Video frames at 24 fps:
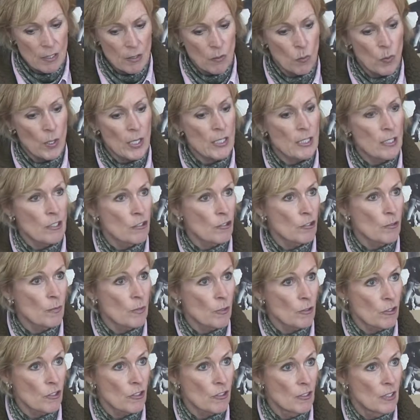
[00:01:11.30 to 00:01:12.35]
the weight
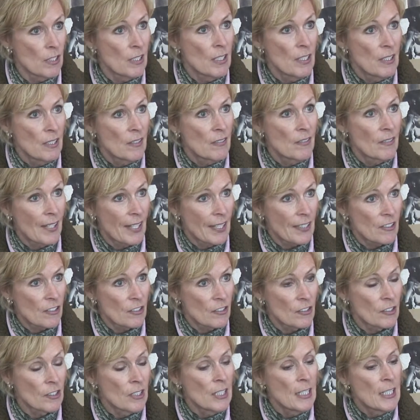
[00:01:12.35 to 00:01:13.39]
distribution
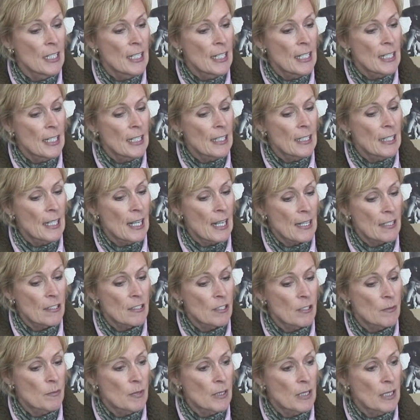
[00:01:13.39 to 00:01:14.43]
factor. It has
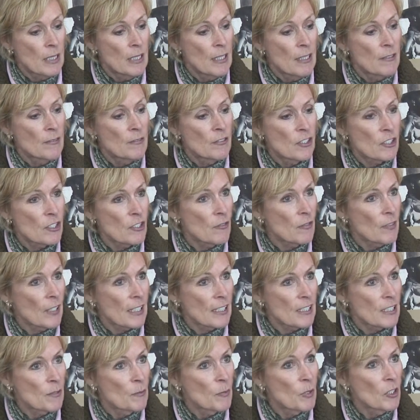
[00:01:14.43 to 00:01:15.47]
to be just
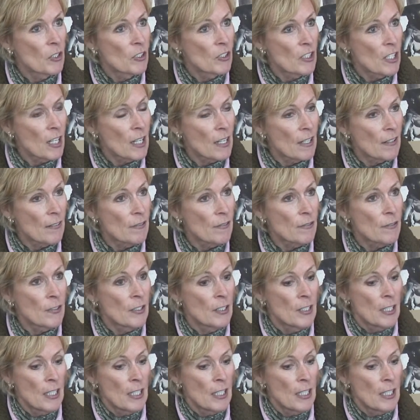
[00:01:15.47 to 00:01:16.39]
flexible enough